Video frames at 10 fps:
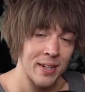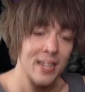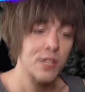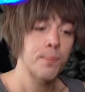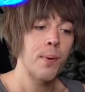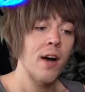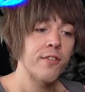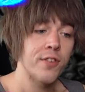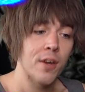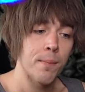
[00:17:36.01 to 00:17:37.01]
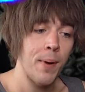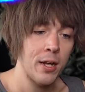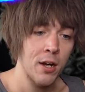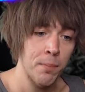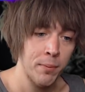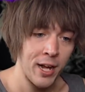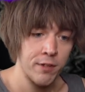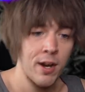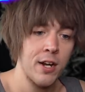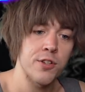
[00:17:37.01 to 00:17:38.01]
gets buffed by Come Black
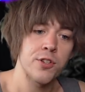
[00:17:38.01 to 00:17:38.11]
Dragon.